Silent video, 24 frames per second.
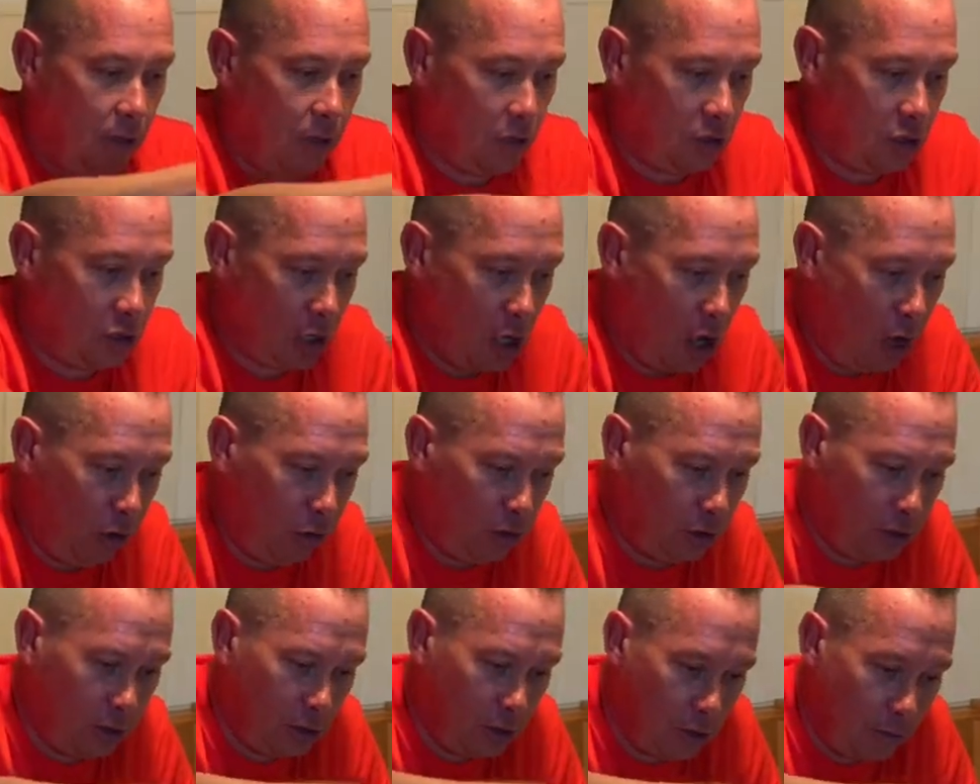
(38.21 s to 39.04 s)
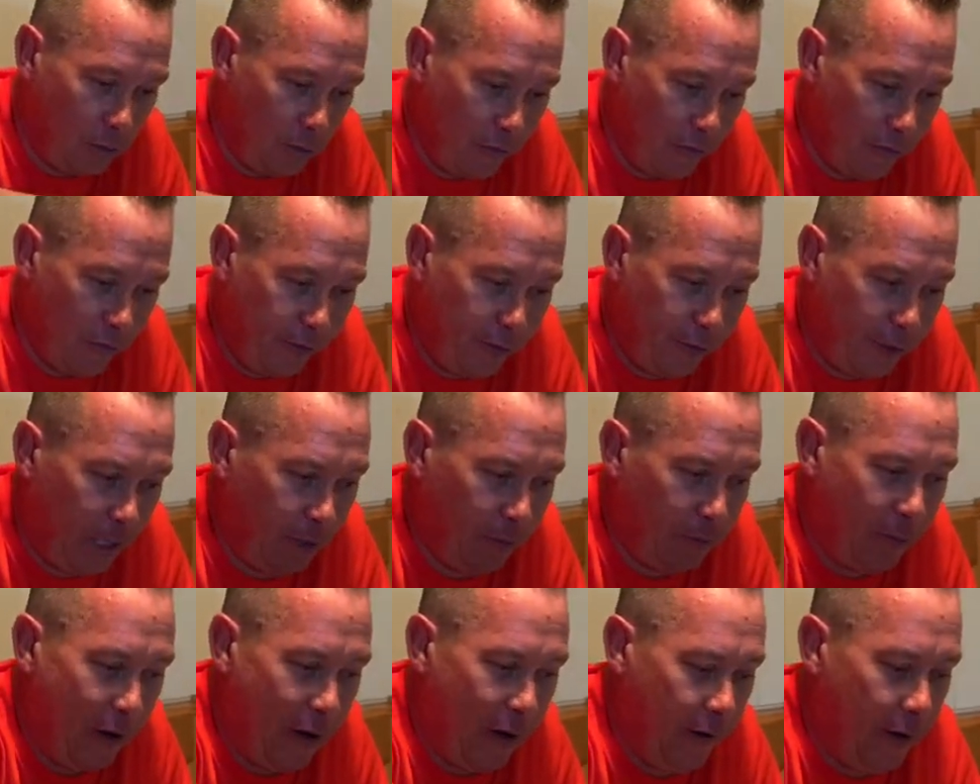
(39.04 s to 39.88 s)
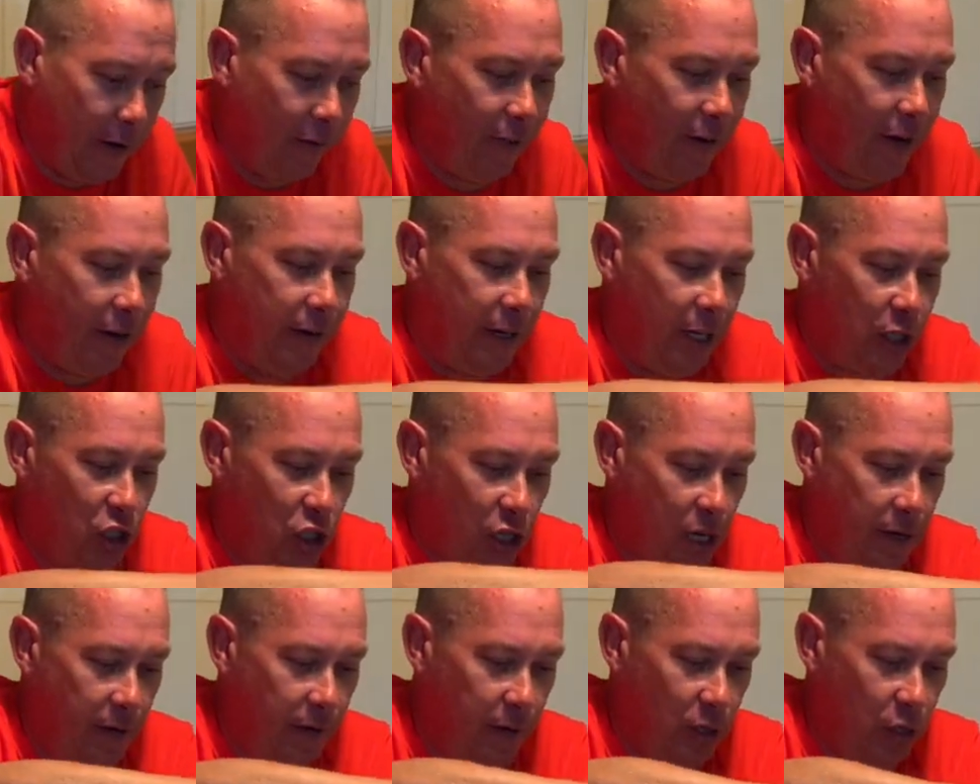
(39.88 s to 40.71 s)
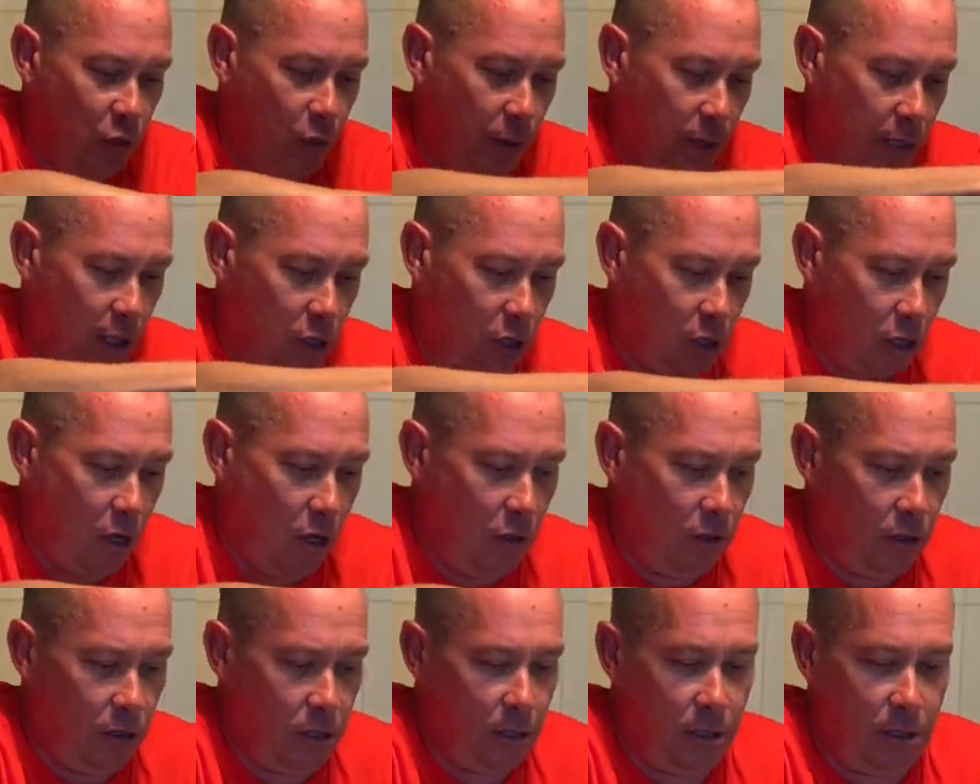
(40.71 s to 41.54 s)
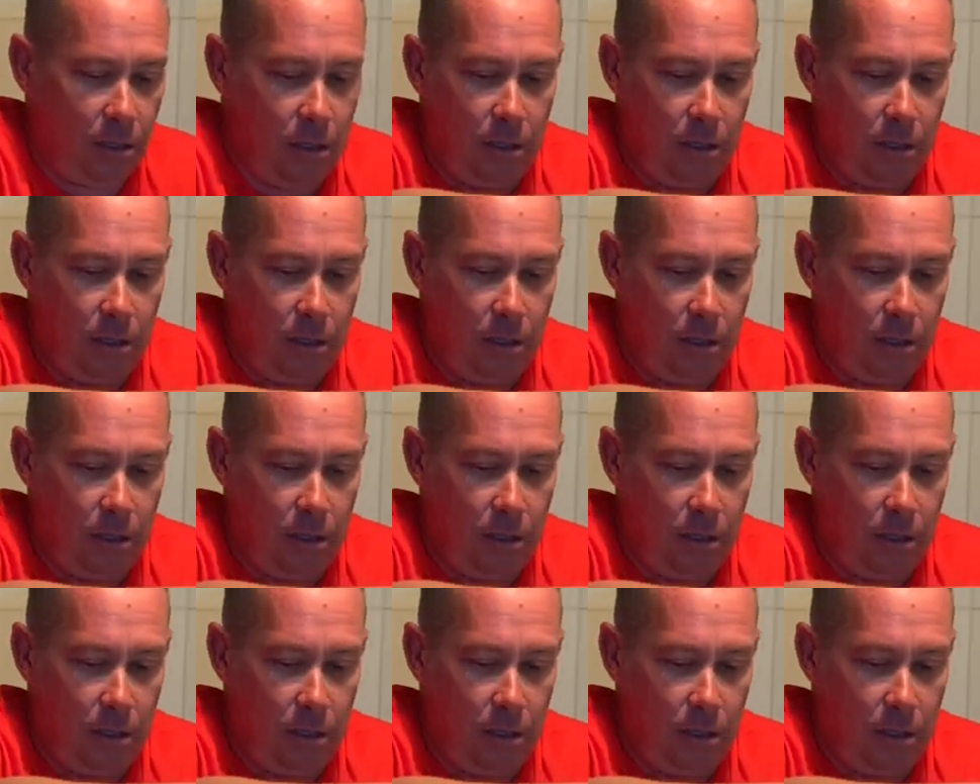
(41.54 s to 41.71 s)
Salt, be very, very generous with the salt